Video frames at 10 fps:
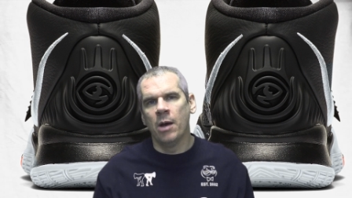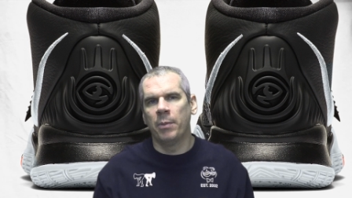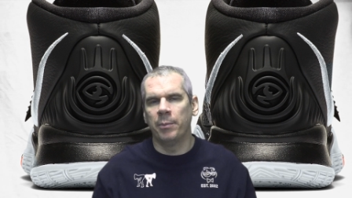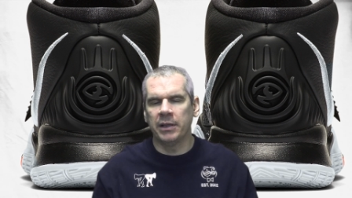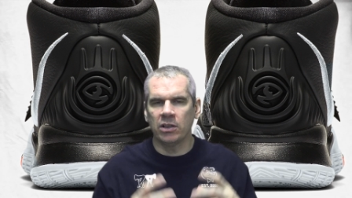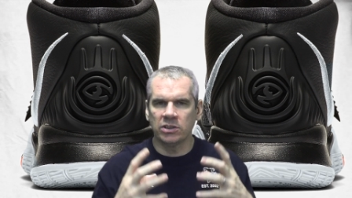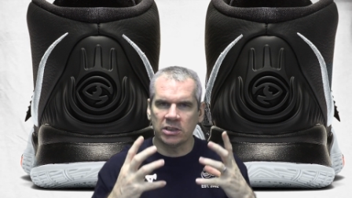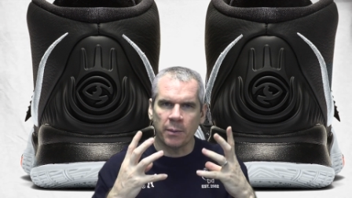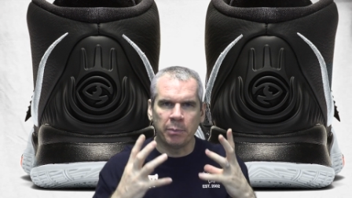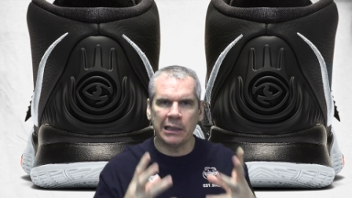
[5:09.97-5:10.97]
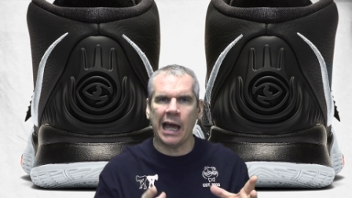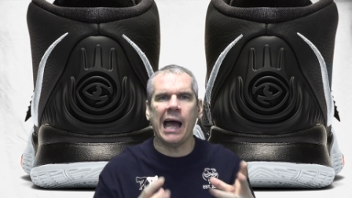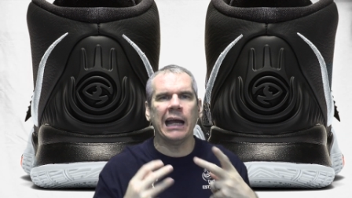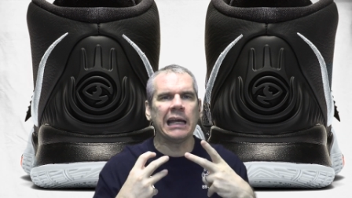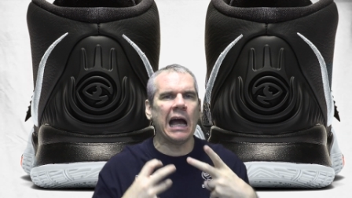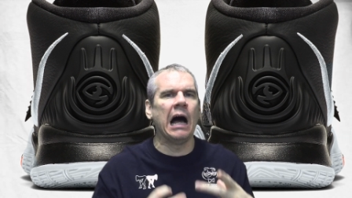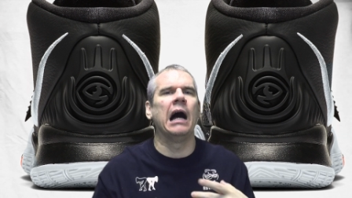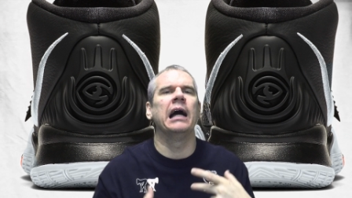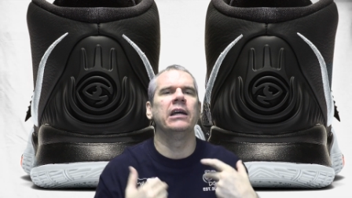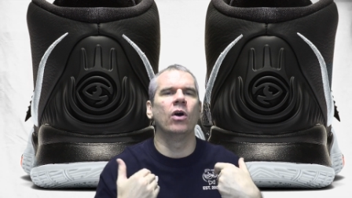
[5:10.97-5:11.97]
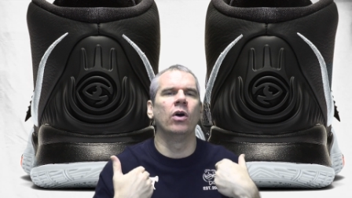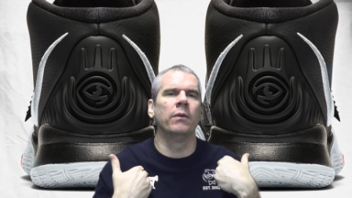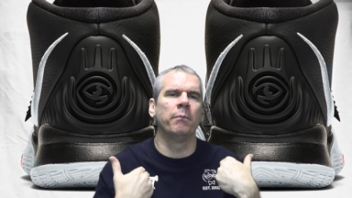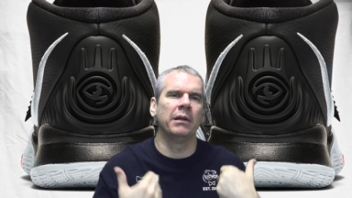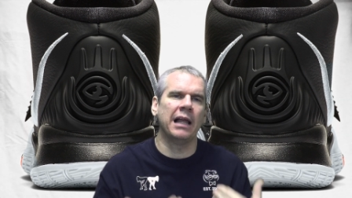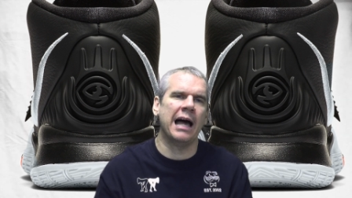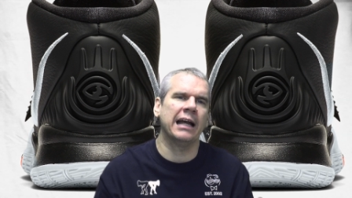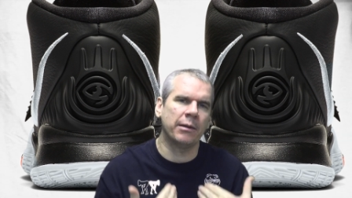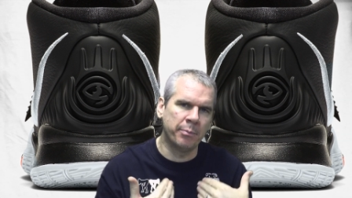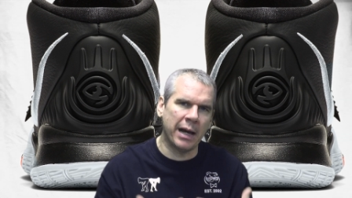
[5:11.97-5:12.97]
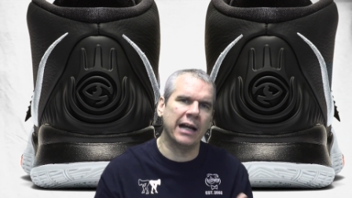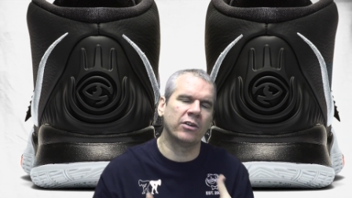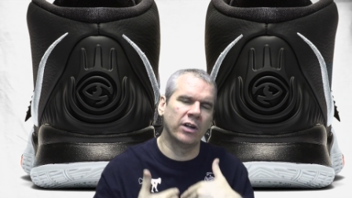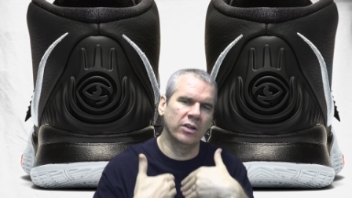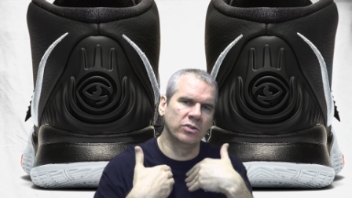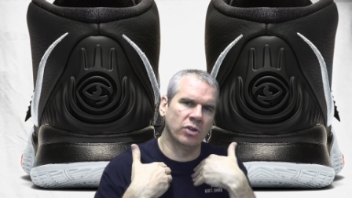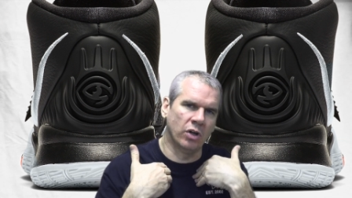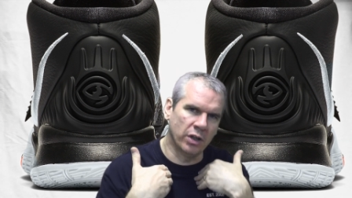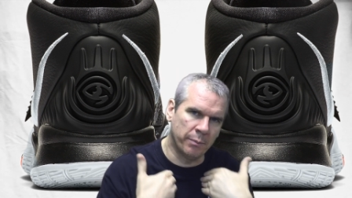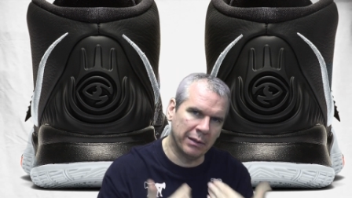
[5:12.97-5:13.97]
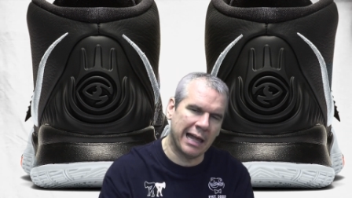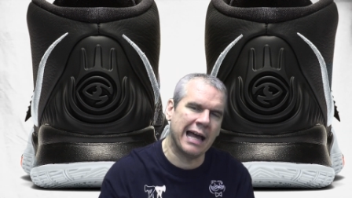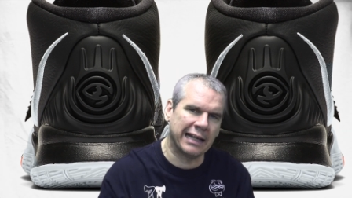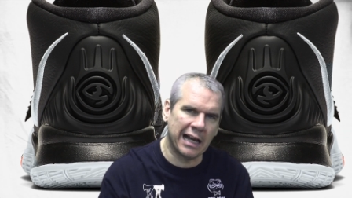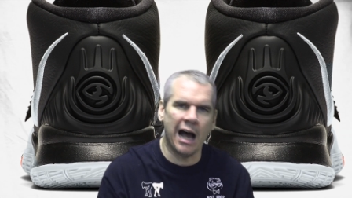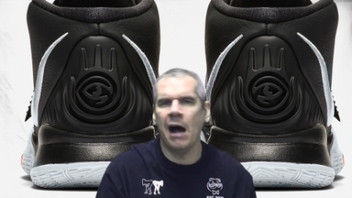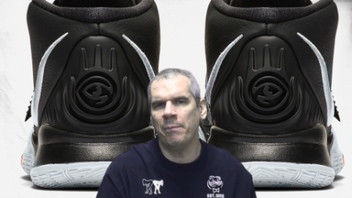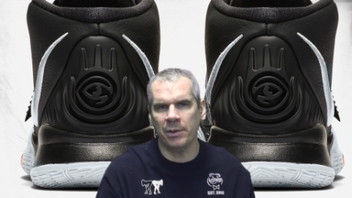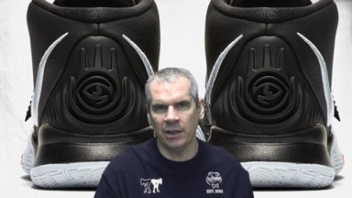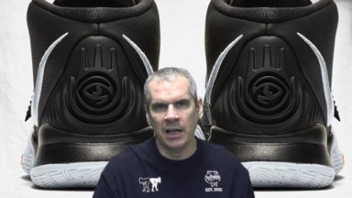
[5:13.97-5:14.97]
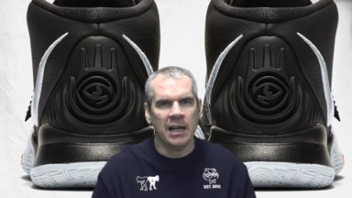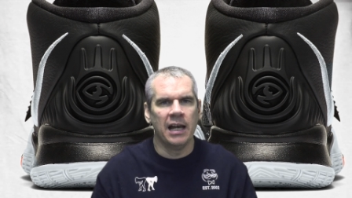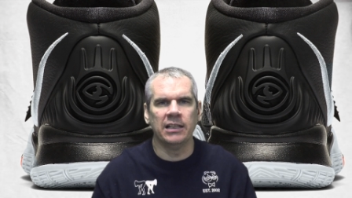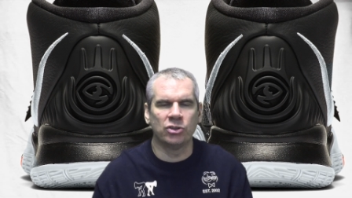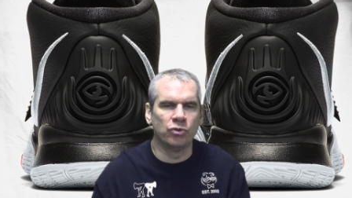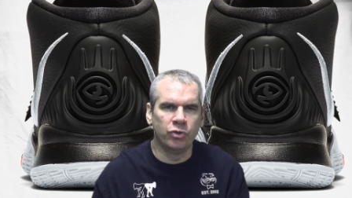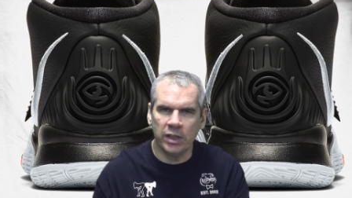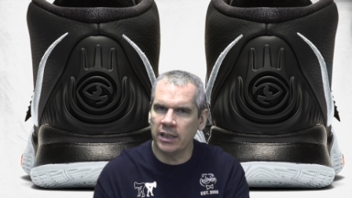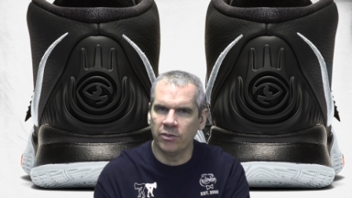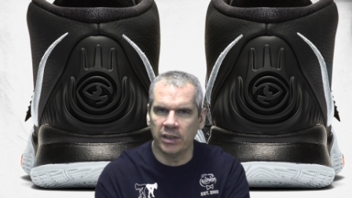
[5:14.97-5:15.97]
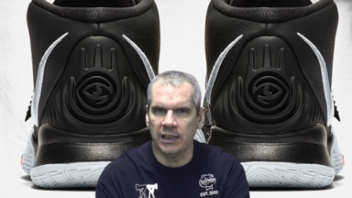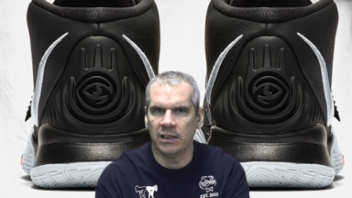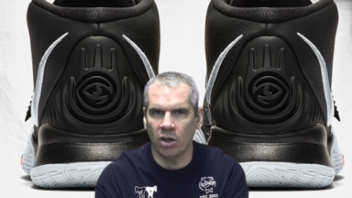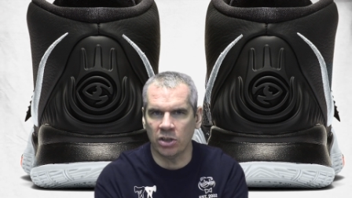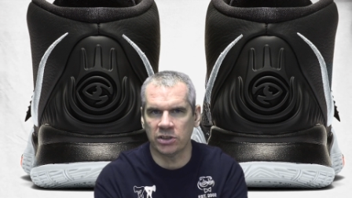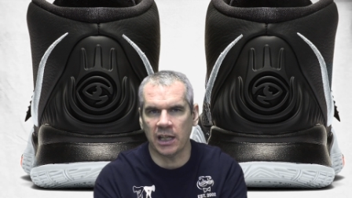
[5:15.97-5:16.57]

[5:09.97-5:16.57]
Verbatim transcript: but because it's a black eye on black background on a black upper, it's really, really lost.